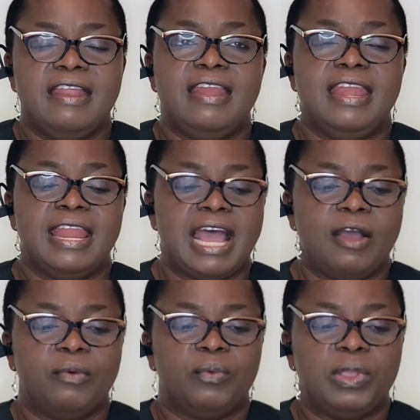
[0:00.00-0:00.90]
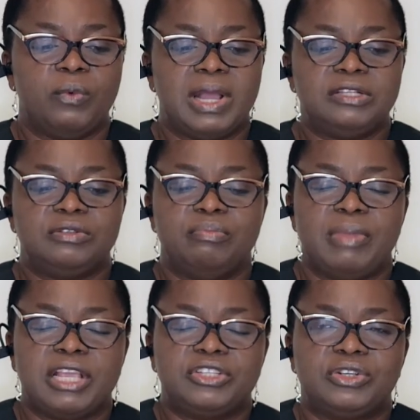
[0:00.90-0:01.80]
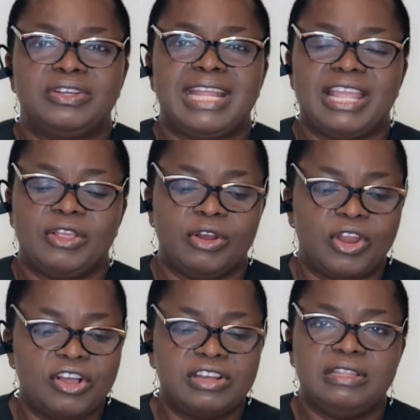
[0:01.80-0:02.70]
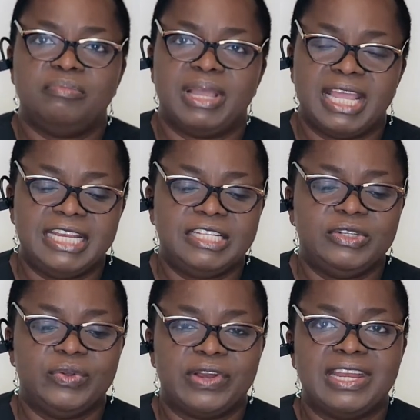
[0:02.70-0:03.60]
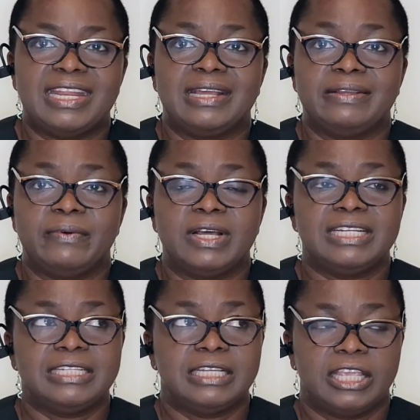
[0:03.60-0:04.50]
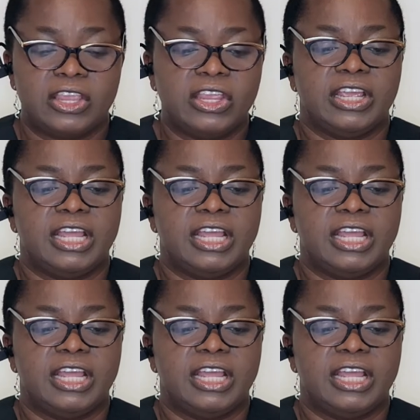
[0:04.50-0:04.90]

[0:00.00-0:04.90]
Now we want to make sure that you lock the bed during that what? Care.